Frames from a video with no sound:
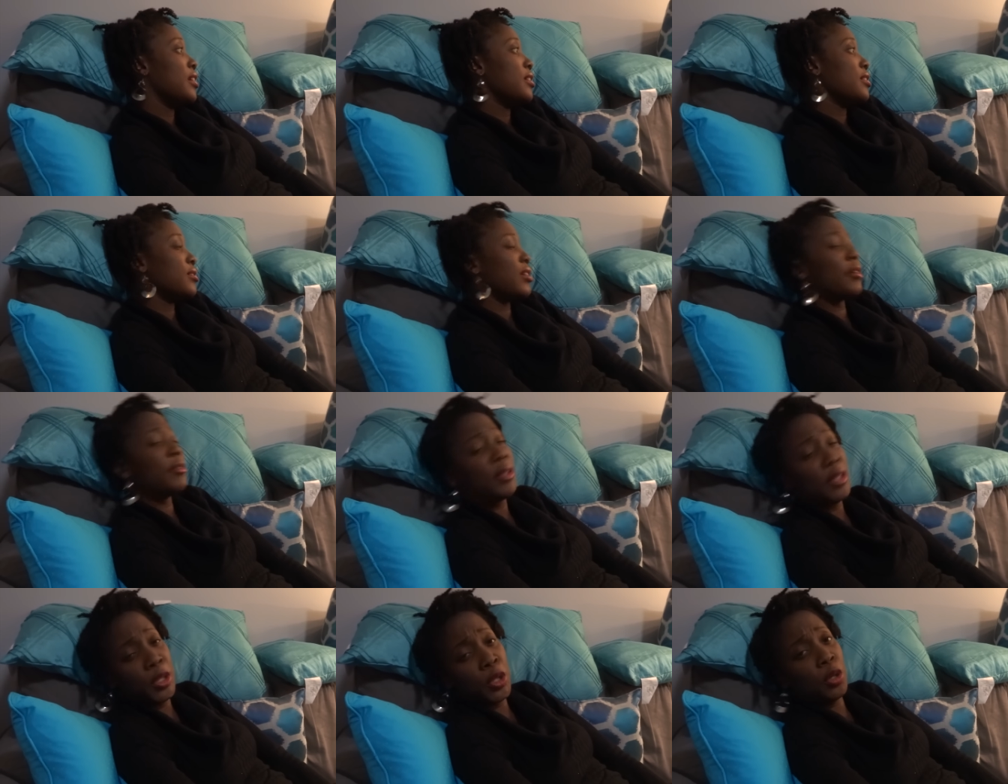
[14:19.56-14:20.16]
So I
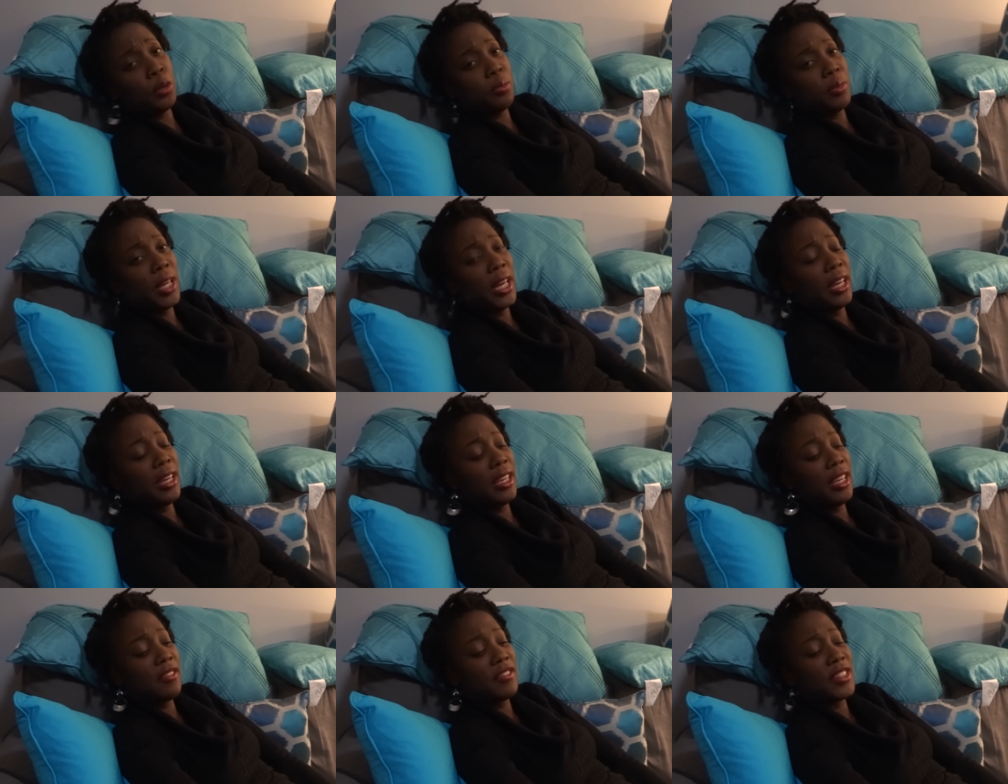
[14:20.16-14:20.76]
really hope
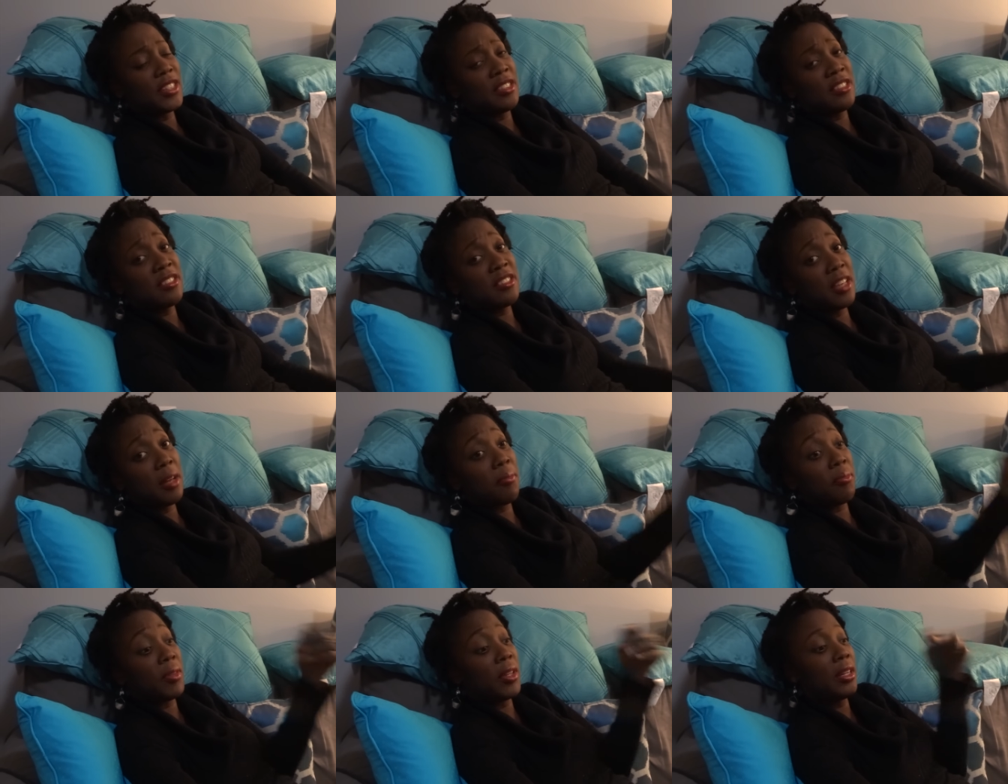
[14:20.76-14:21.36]
they give us
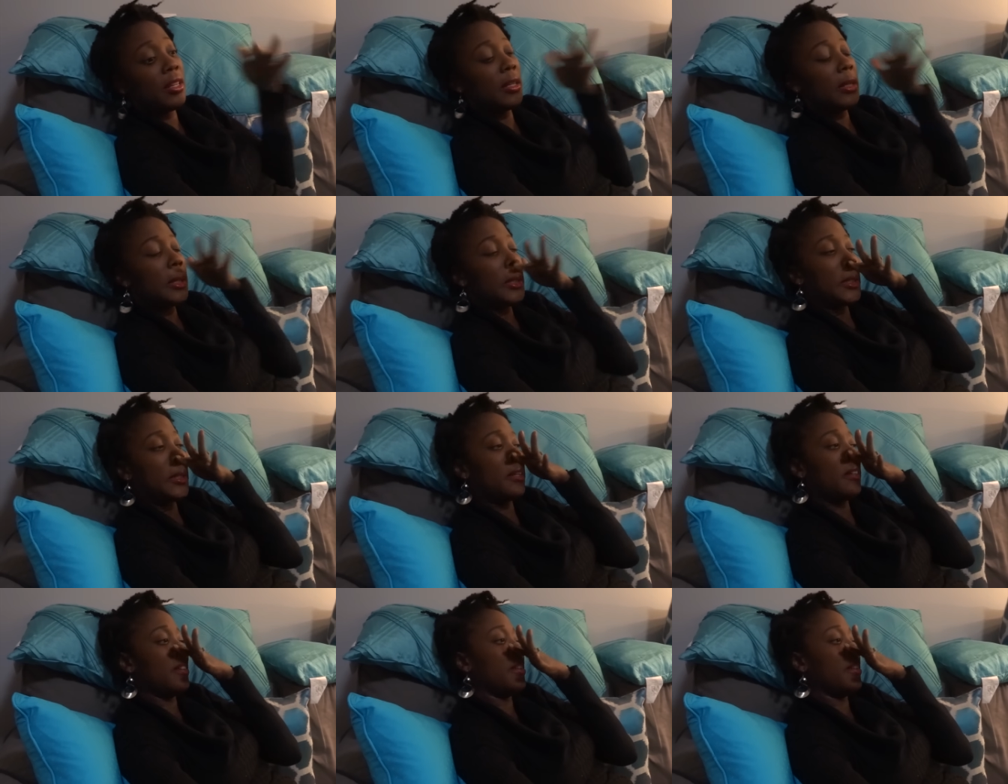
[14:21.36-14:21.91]
something good.